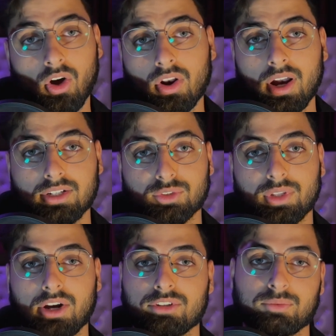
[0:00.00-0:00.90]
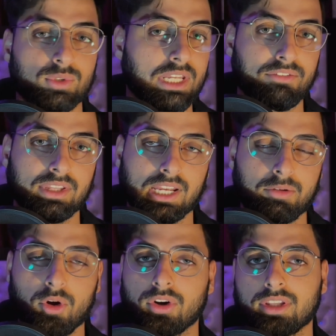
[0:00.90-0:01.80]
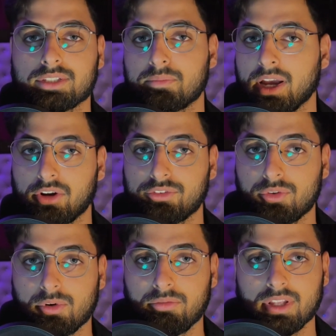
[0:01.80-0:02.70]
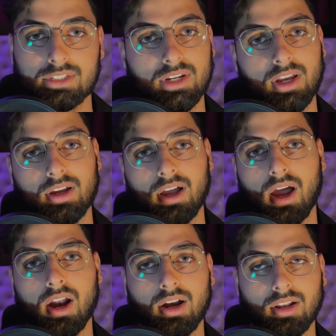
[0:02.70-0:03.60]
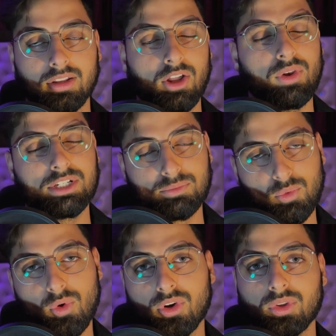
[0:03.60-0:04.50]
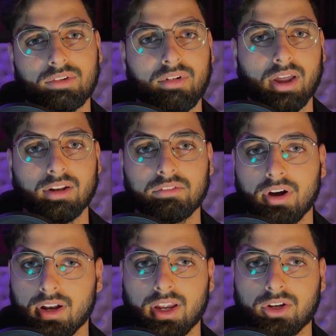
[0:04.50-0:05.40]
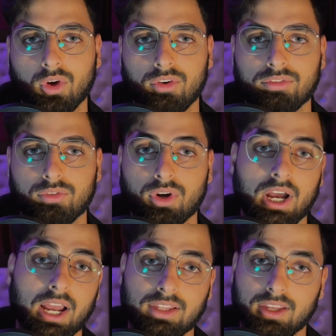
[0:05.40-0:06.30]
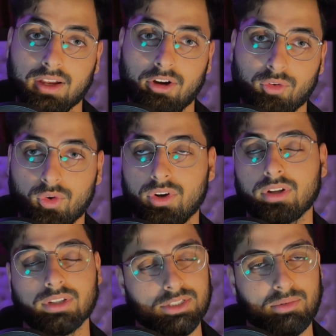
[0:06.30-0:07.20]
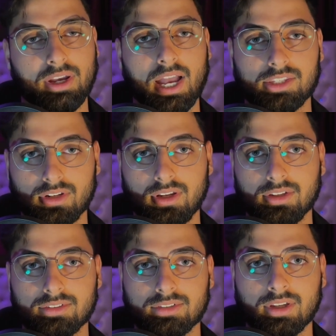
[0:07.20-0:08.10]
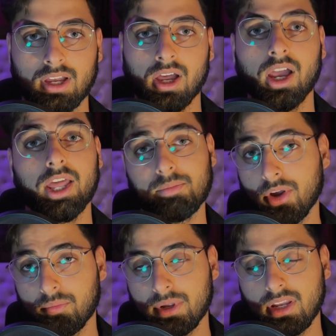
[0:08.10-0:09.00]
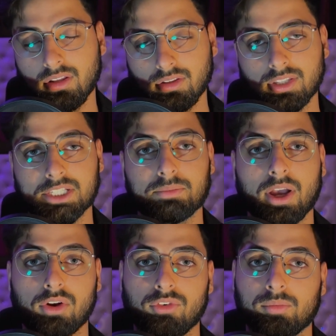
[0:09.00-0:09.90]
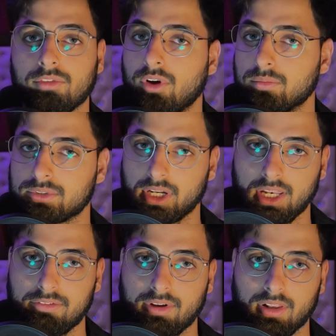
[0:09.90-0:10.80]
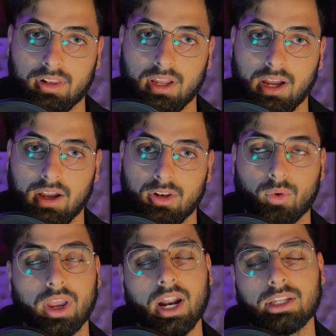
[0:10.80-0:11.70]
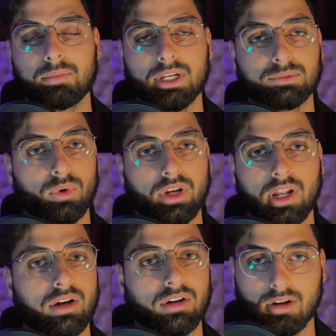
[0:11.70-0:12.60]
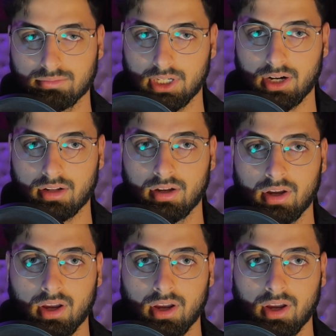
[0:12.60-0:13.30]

Alright, so that was mostly everything about this microphone from Digitek, and now let's move on to the final verdict of what I think how good this mic actually is. In my opinion, this microphone performs really well looking at the price point that it comes at.